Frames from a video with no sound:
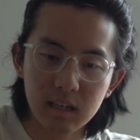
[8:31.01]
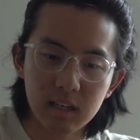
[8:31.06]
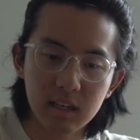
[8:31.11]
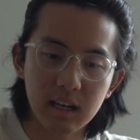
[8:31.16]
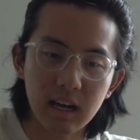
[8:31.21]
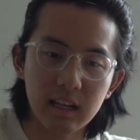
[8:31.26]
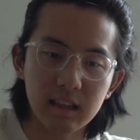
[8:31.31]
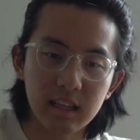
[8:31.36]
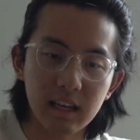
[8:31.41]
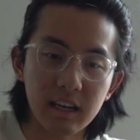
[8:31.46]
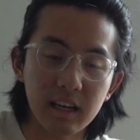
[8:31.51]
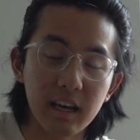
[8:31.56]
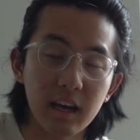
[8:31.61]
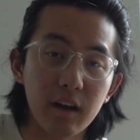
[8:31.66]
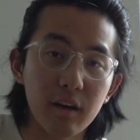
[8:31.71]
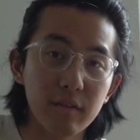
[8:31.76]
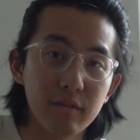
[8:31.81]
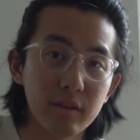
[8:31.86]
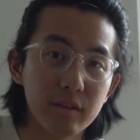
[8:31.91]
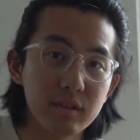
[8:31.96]
get take
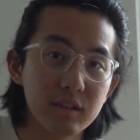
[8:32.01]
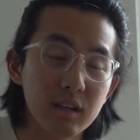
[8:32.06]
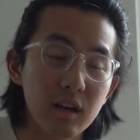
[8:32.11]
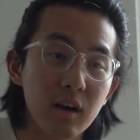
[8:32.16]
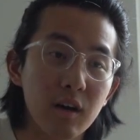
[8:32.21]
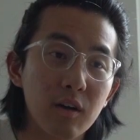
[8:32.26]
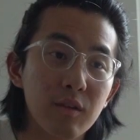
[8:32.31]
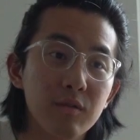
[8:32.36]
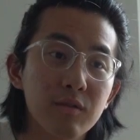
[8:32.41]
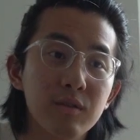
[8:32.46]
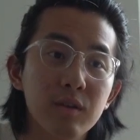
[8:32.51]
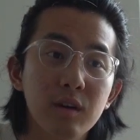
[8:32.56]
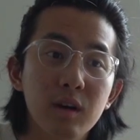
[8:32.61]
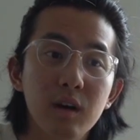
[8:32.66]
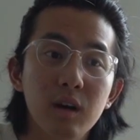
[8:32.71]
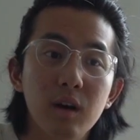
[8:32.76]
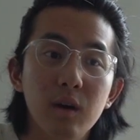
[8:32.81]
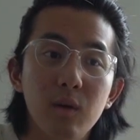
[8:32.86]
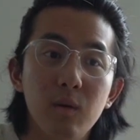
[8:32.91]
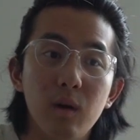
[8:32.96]
care of yourself
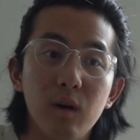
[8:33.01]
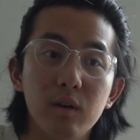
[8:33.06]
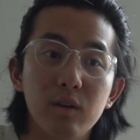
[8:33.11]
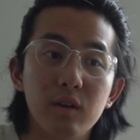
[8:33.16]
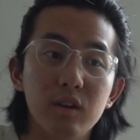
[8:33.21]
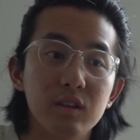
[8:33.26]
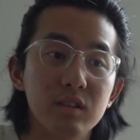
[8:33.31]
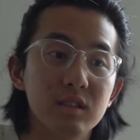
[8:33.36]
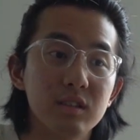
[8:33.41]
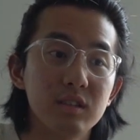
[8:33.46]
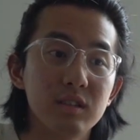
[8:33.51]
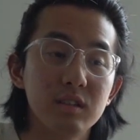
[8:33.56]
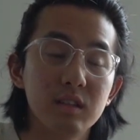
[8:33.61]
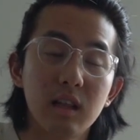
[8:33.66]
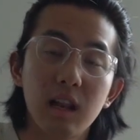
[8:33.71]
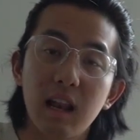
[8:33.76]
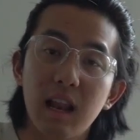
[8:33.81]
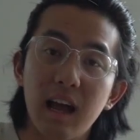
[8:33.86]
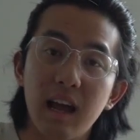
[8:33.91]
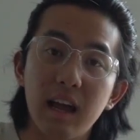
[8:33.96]
while you're
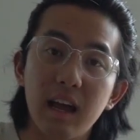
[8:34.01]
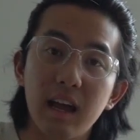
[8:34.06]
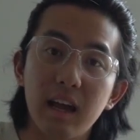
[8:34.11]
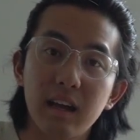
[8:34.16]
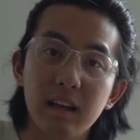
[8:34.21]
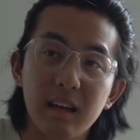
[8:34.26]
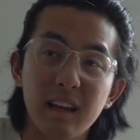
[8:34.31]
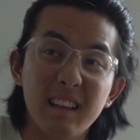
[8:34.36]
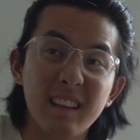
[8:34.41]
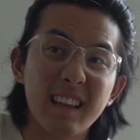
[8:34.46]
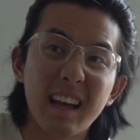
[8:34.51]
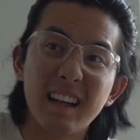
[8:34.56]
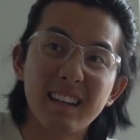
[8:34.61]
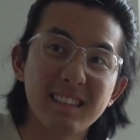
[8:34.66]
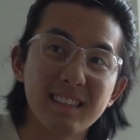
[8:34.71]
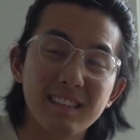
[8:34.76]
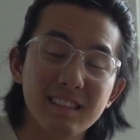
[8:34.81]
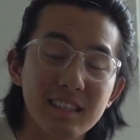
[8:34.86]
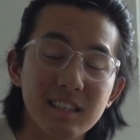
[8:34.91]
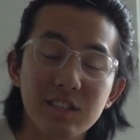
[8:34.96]
like in that
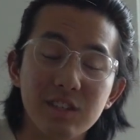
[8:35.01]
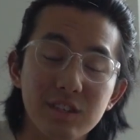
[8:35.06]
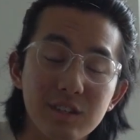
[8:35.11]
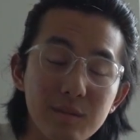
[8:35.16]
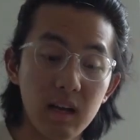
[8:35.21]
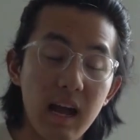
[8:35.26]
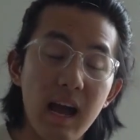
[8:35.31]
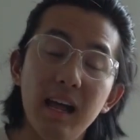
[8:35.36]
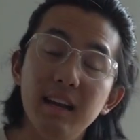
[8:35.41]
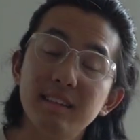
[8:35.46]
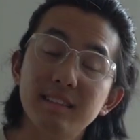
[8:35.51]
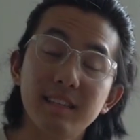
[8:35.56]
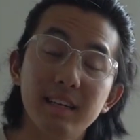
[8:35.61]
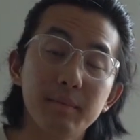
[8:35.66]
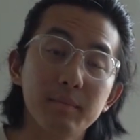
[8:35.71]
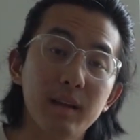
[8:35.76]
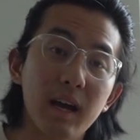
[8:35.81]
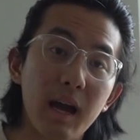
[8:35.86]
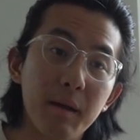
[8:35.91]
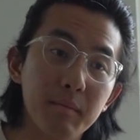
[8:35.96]
condition. At the
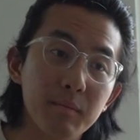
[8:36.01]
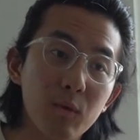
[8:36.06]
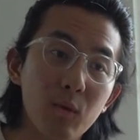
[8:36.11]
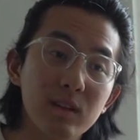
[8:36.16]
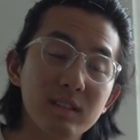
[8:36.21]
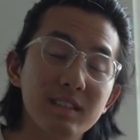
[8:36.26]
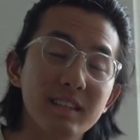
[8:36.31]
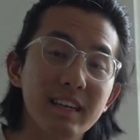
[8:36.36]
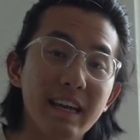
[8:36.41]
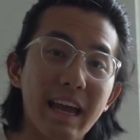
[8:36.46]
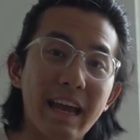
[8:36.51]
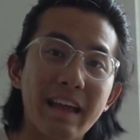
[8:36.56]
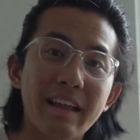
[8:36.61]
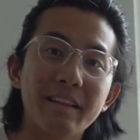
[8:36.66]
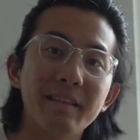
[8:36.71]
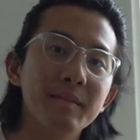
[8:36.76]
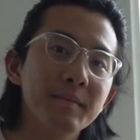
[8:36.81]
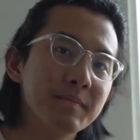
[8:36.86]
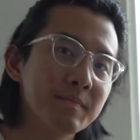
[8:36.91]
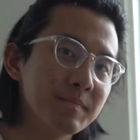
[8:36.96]
same time, once
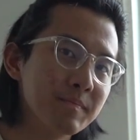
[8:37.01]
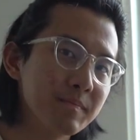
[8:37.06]
again,